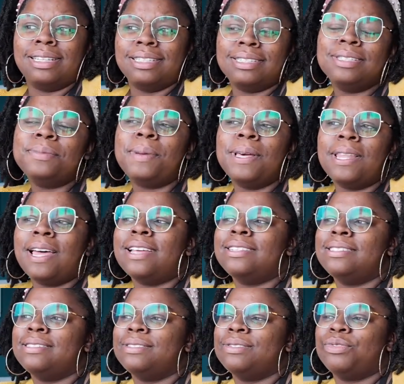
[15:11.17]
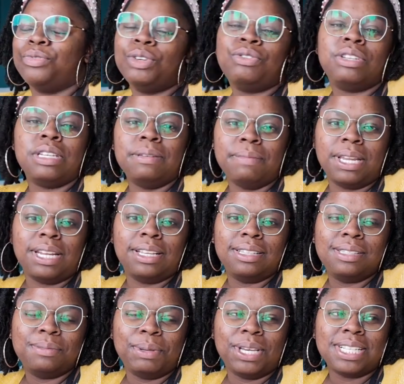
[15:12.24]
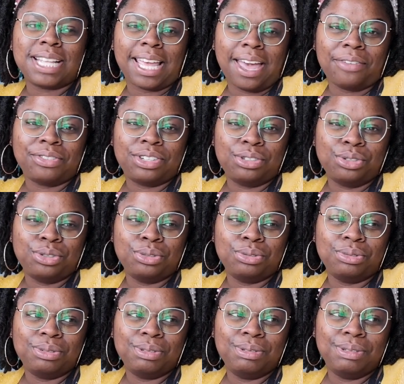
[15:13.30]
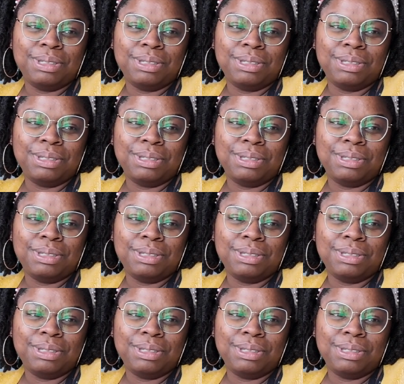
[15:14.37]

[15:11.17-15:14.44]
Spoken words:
This is my last 15 minutes because I have to